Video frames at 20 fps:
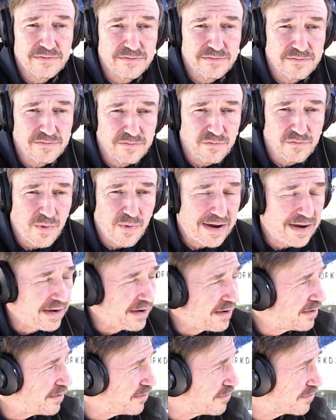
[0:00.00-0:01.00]

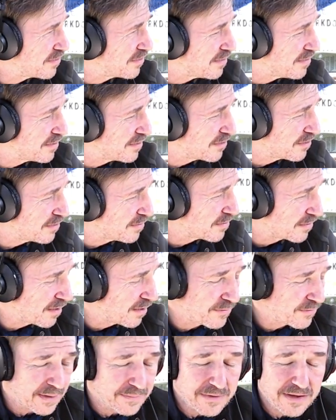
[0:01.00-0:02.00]
ways, and
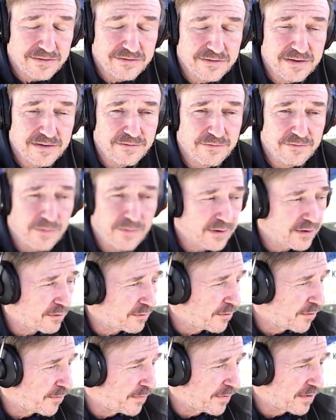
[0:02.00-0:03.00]
sometimes that's
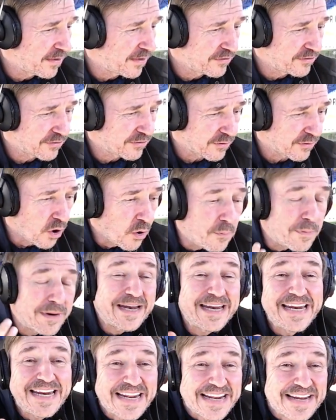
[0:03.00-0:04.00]
unavoidable because you're
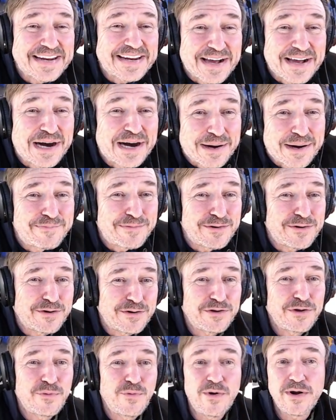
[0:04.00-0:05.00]
opening it up. You know,
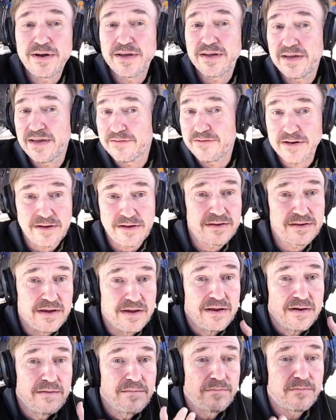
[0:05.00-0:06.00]
you want to give it
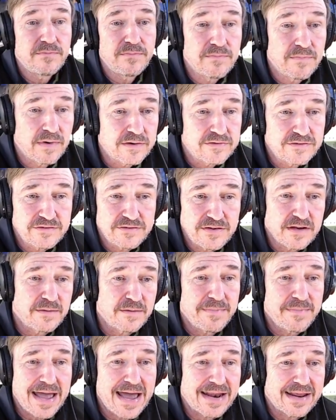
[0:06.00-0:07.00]
a
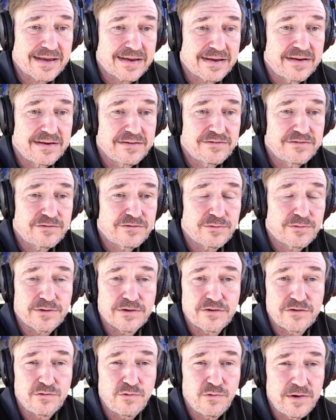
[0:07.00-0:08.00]
cinematic sort
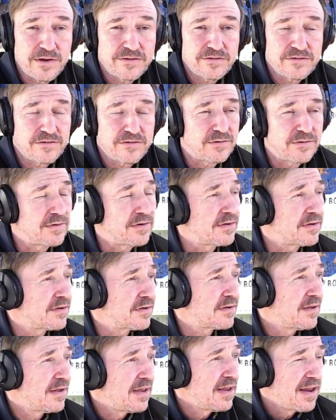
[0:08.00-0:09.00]
of twist to it.
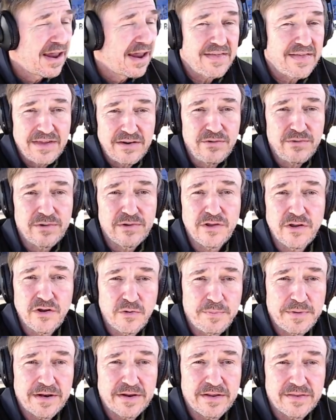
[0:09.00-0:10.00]
And they do a
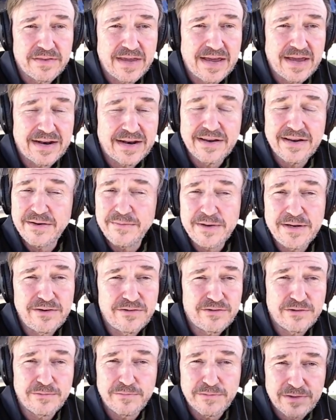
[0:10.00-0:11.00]
little bit of that. And, I mean,
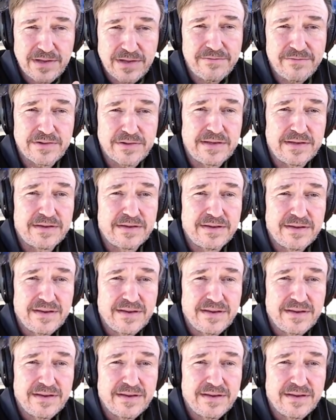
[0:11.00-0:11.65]
there's some lovely